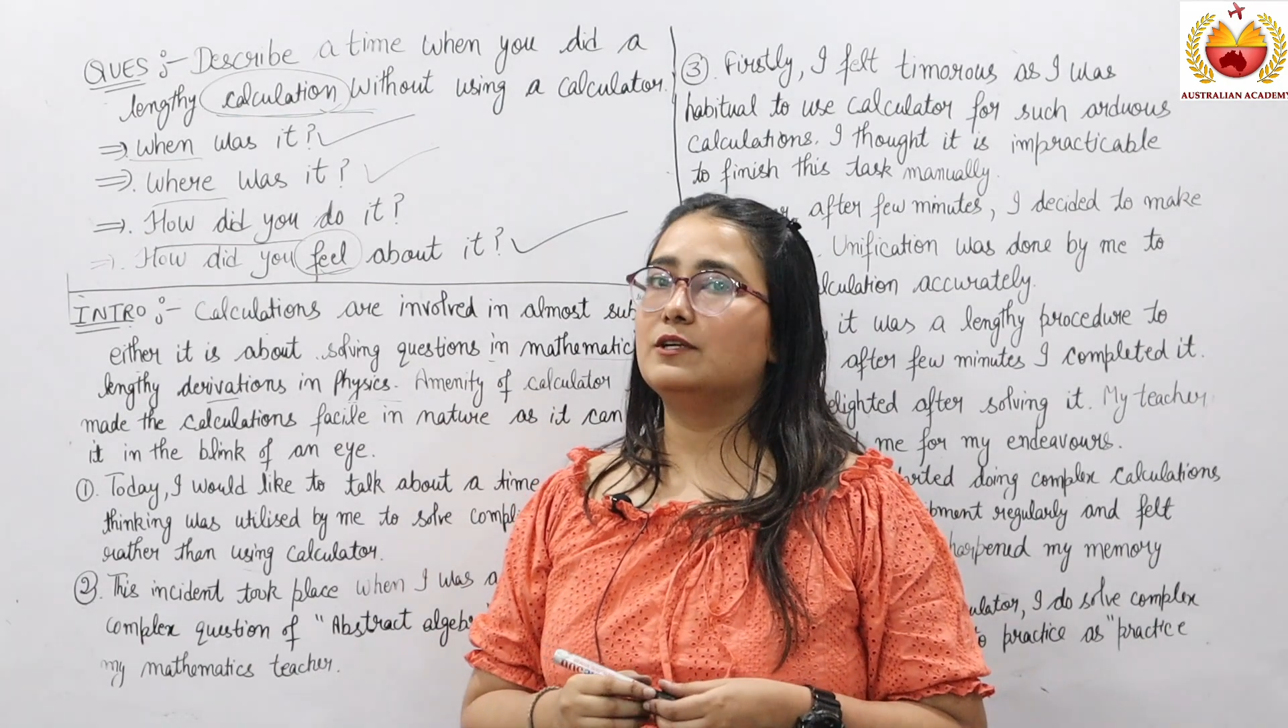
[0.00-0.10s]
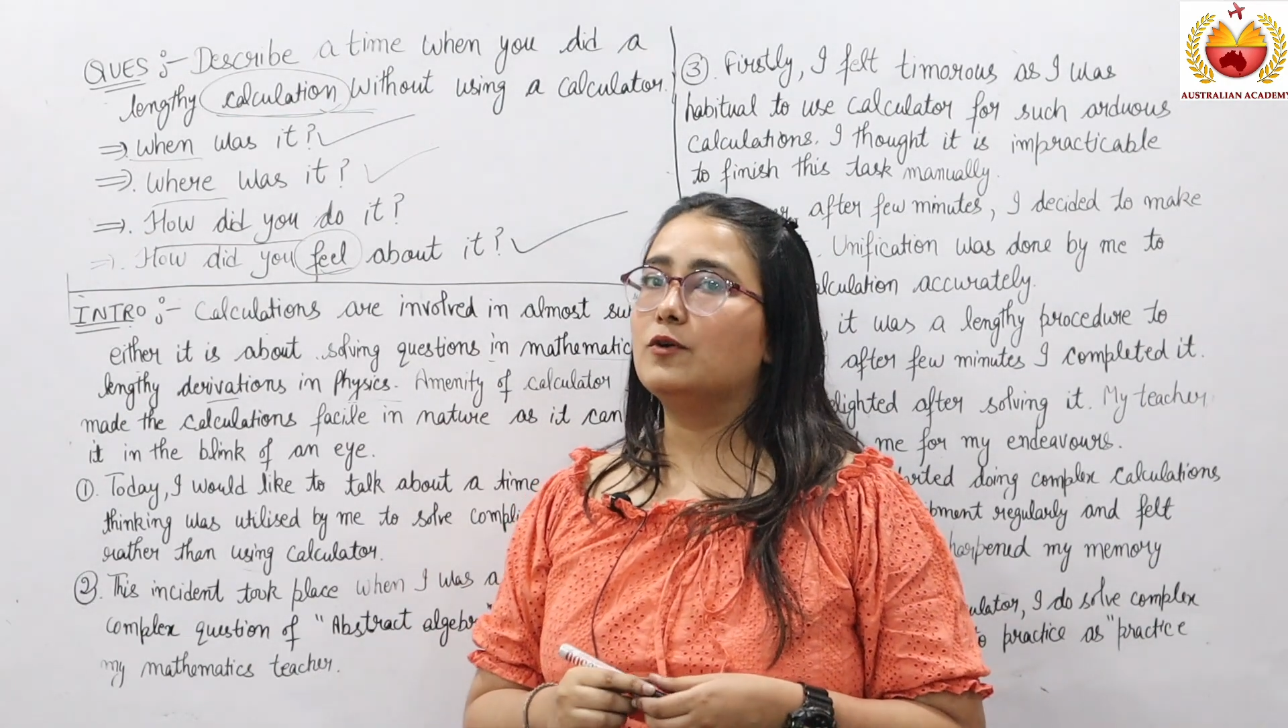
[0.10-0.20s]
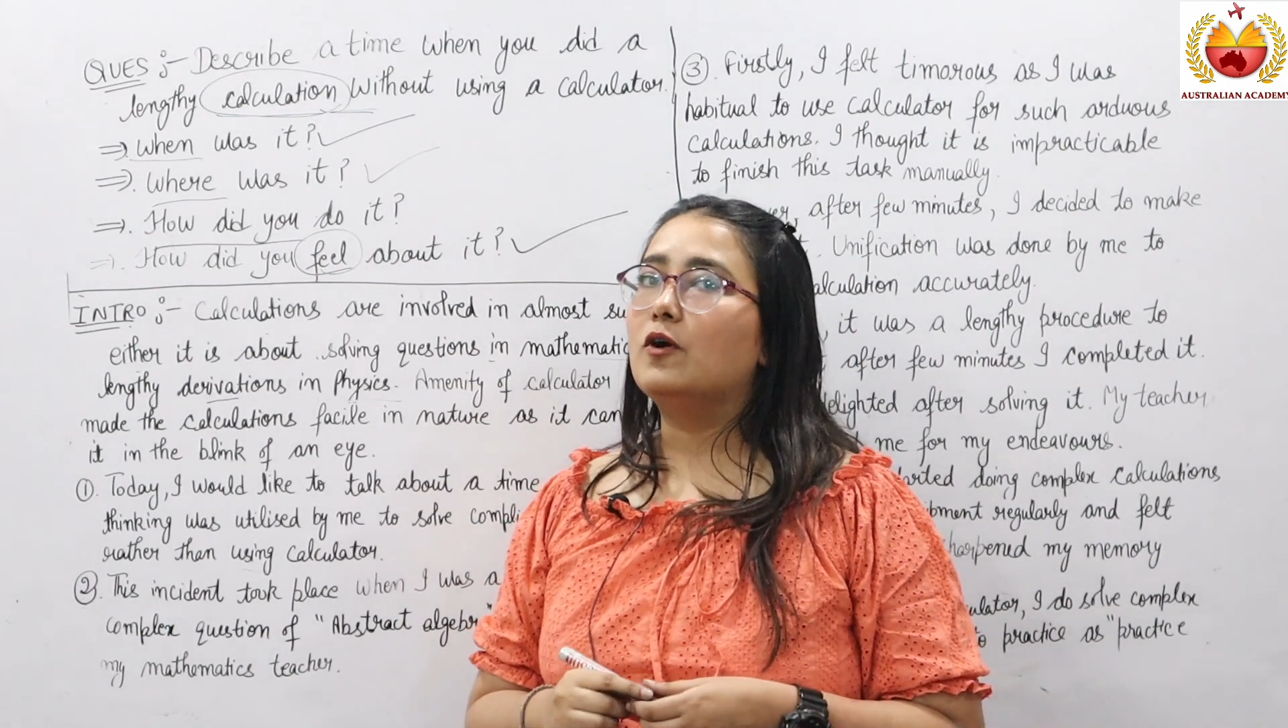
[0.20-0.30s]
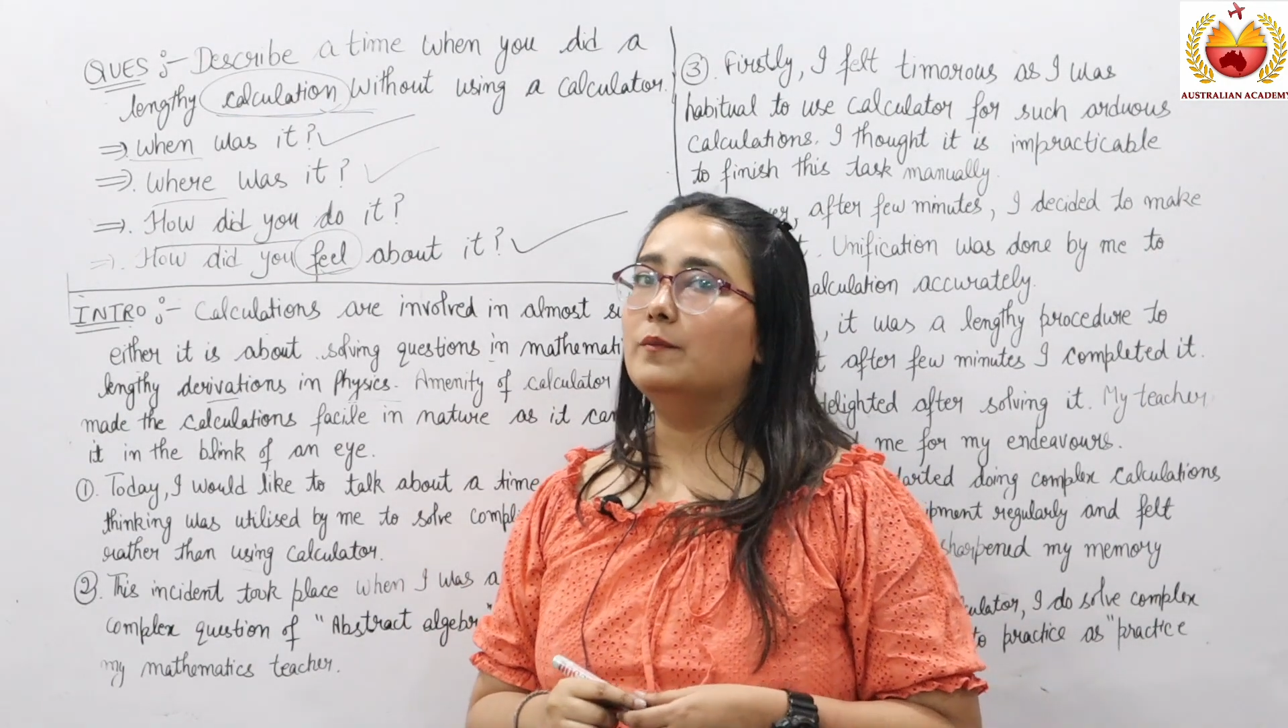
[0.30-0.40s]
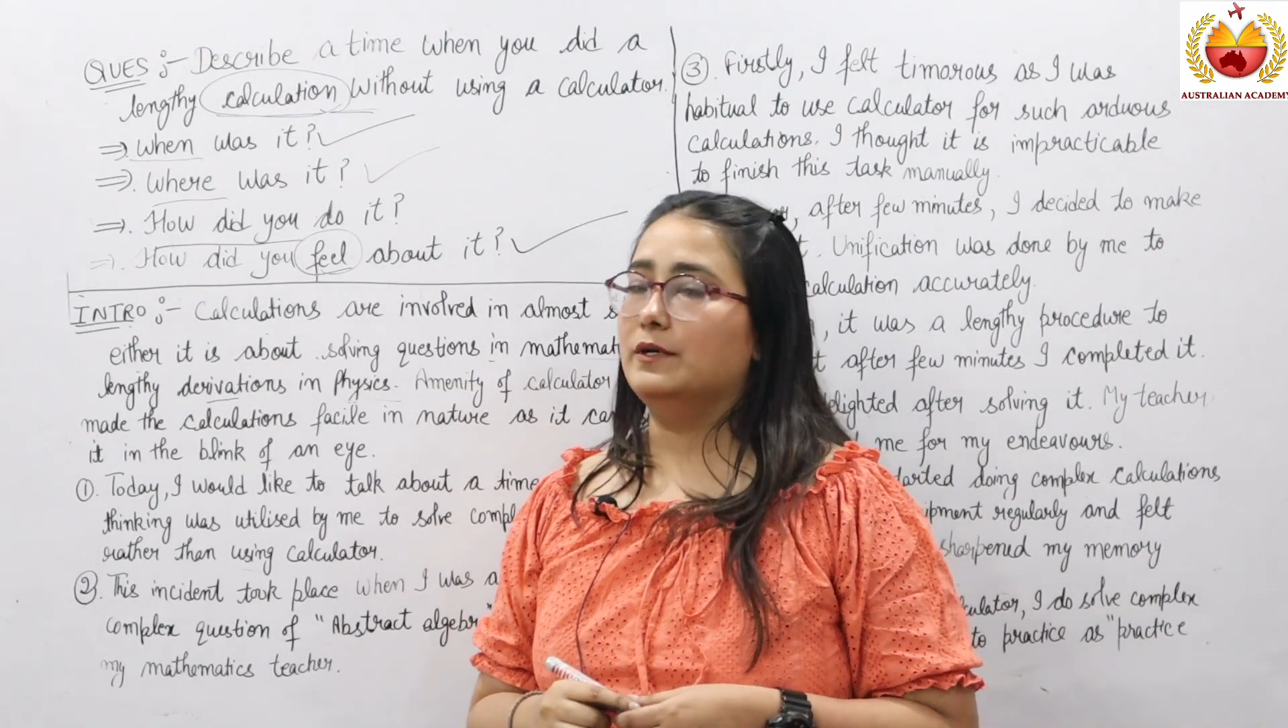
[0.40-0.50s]
are
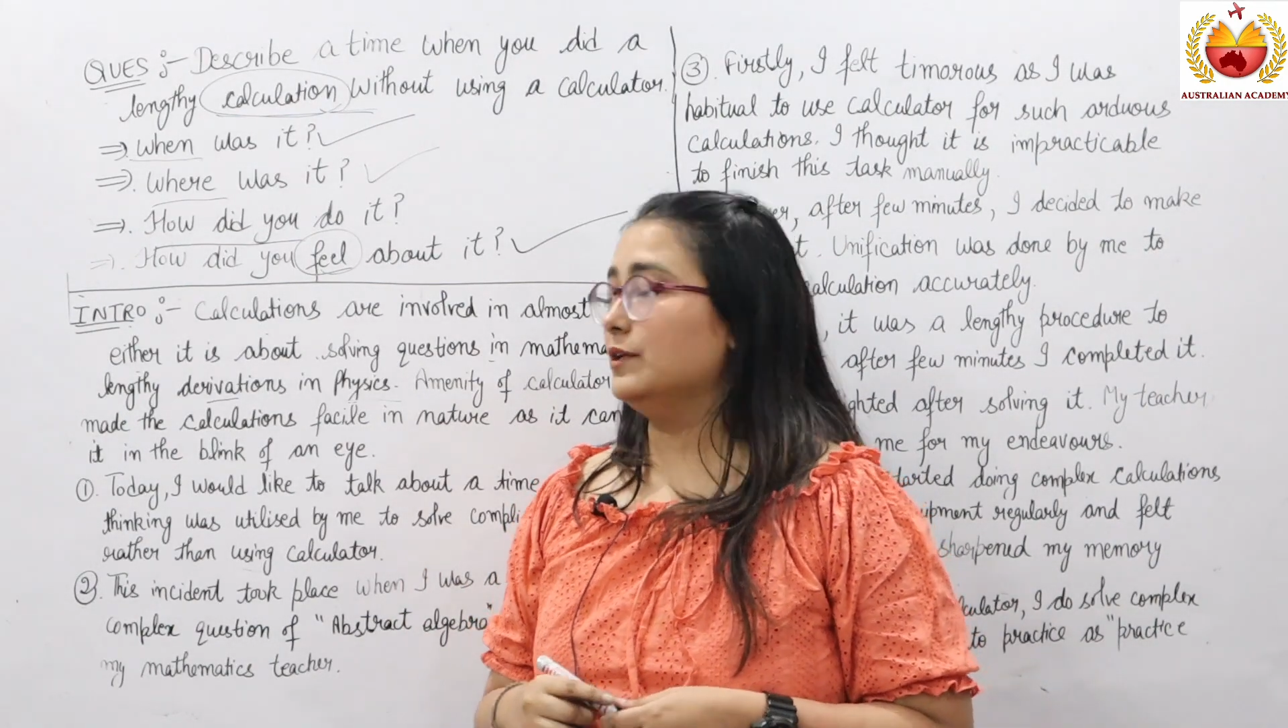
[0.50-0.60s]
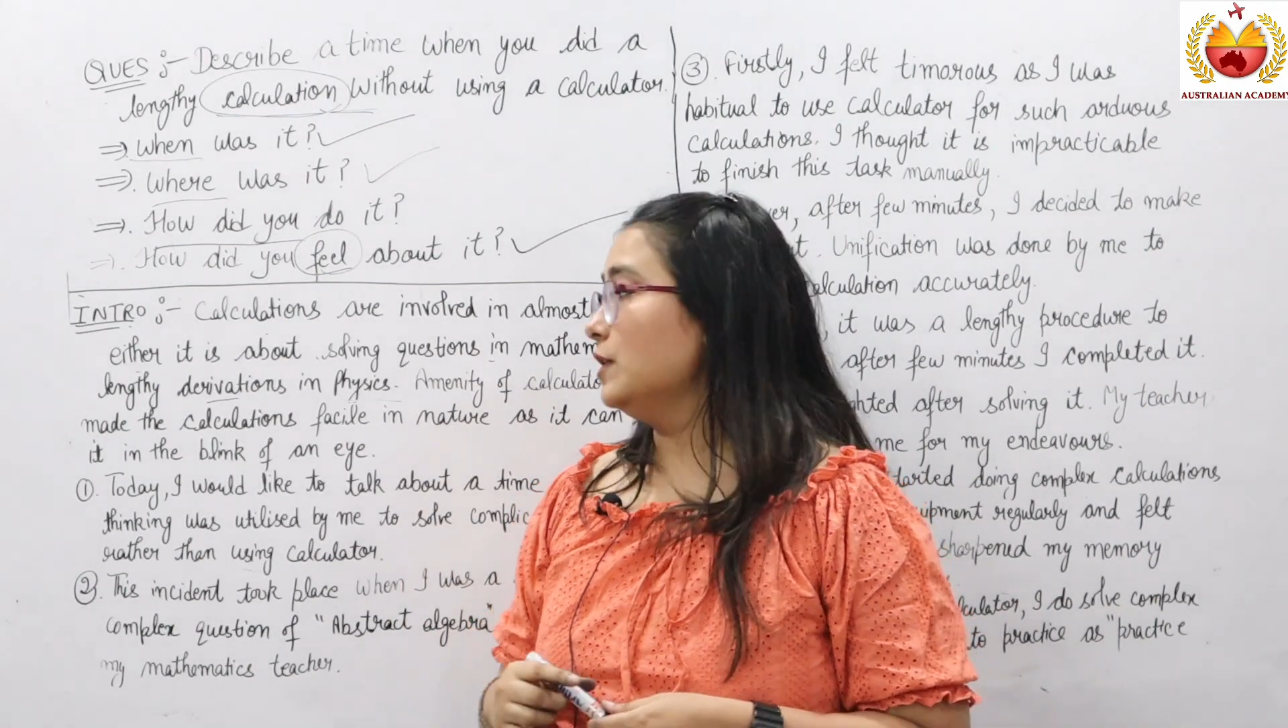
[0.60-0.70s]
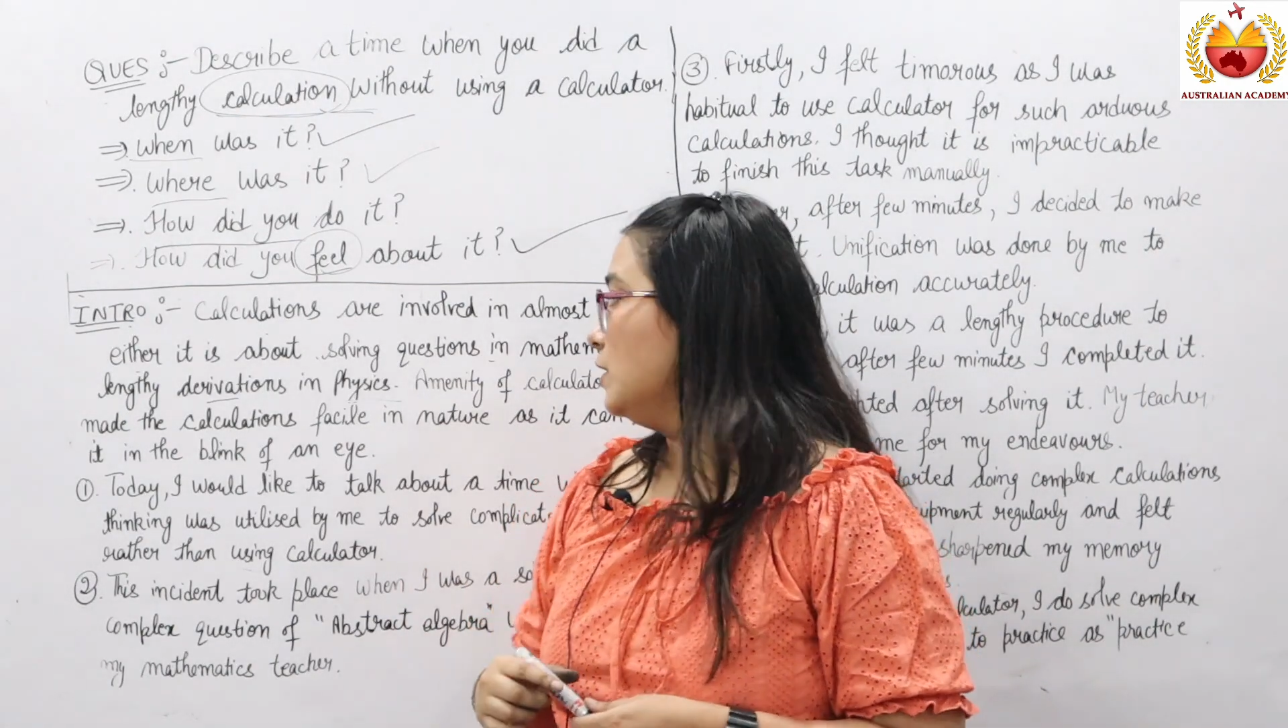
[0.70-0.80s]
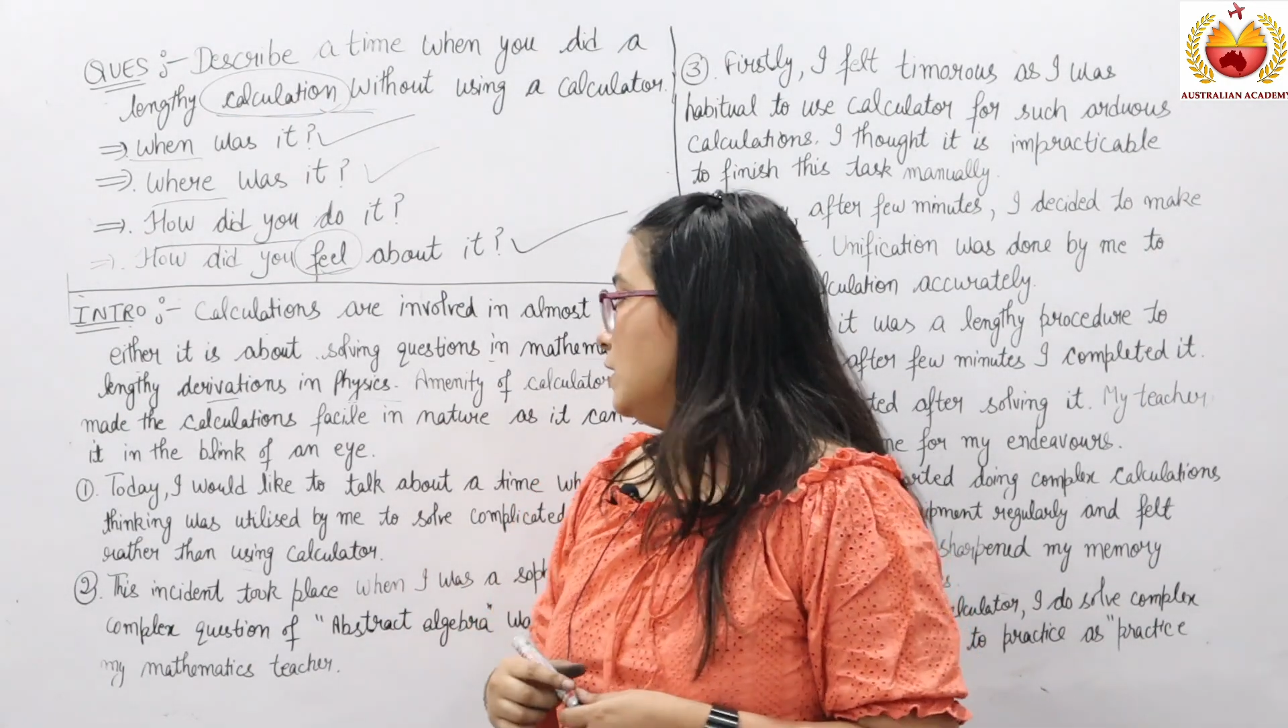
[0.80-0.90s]
common.